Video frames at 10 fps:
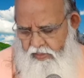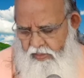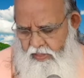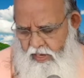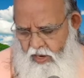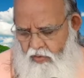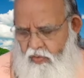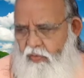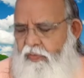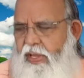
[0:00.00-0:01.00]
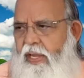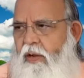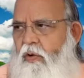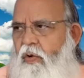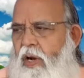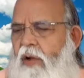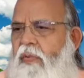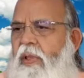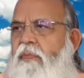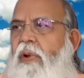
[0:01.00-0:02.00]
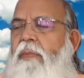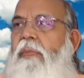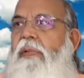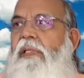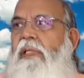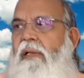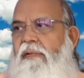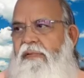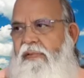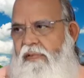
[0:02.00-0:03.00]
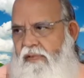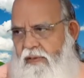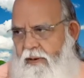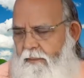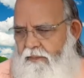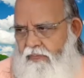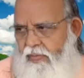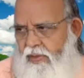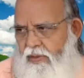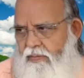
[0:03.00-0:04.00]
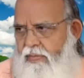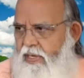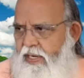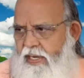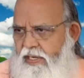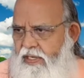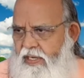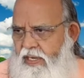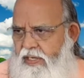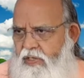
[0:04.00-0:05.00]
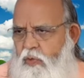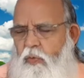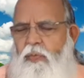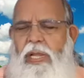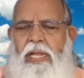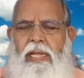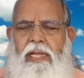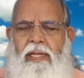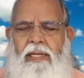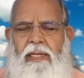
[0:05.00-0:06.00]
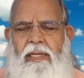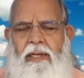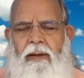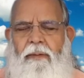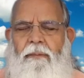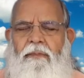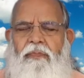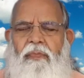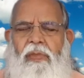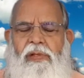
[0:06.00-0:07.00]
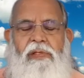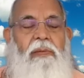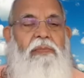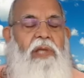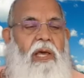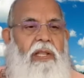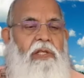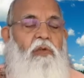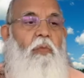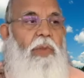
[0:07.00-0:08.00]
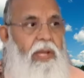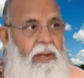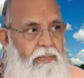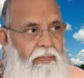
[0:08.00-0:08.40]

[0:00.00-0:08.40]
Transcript: how we go away from ourselves. Meditation is to be, samsara is to become.